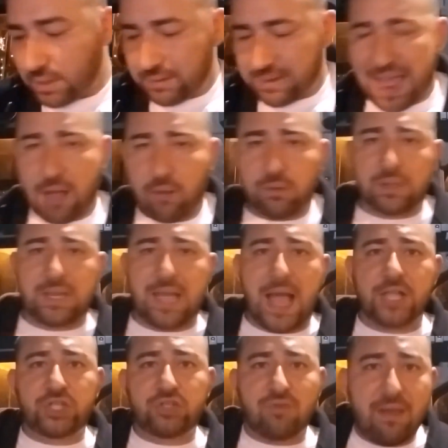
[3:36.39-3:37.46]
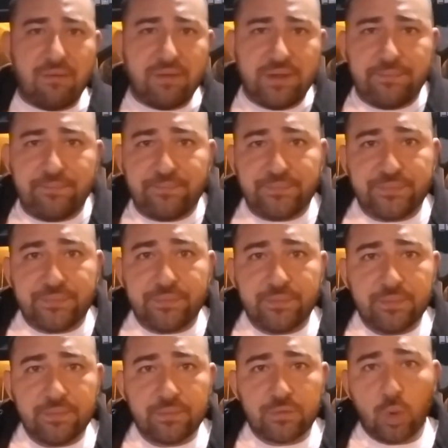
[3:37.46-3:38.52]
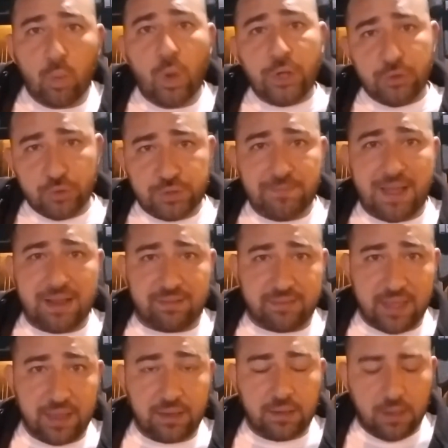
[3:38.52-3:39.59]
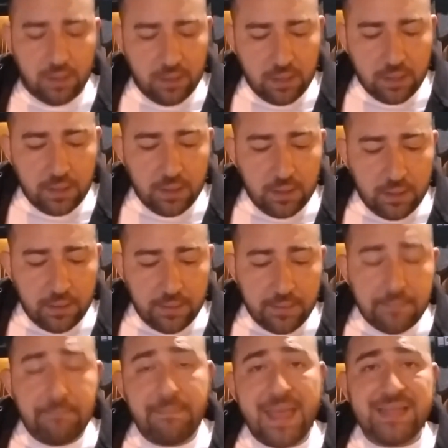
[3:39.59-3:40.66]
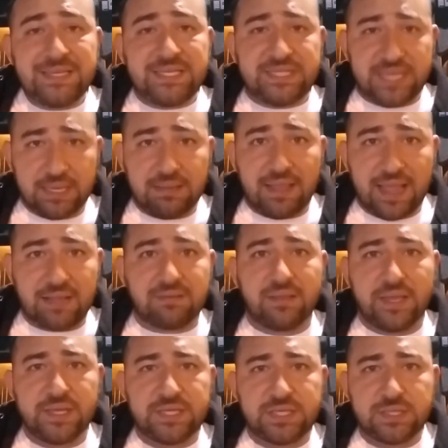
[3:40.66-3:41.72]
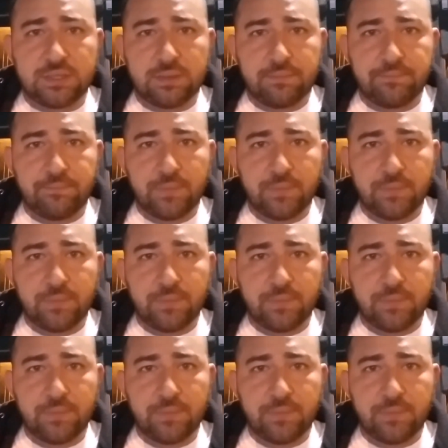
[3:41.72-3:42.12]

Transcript: Now, contrary to what you might think, men sit like this